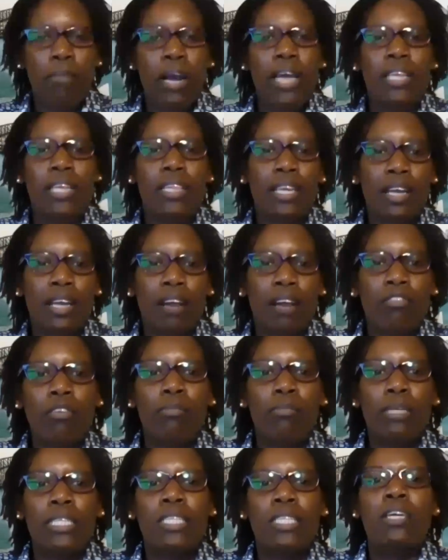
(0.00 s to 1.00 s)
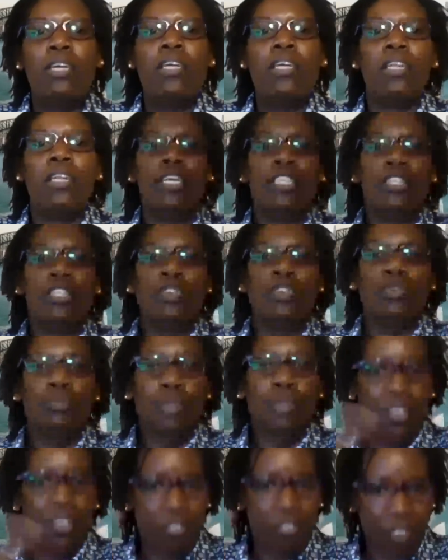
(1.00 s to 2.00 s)
by the government that it will
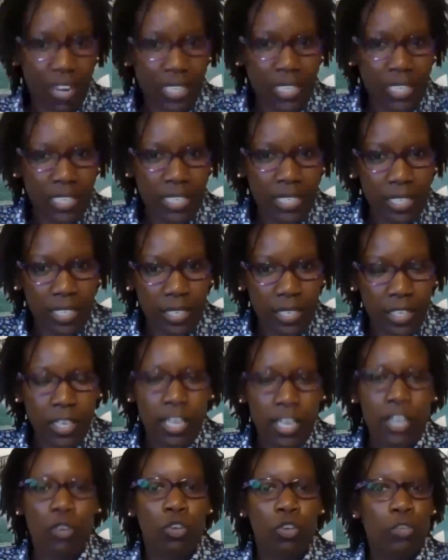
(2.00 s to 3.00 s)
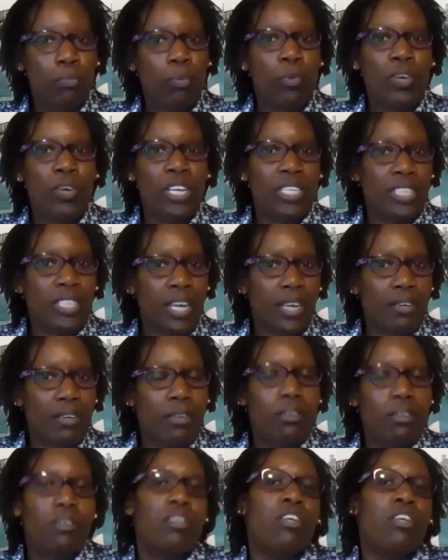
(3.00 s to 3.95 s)
be refunded and not prorata.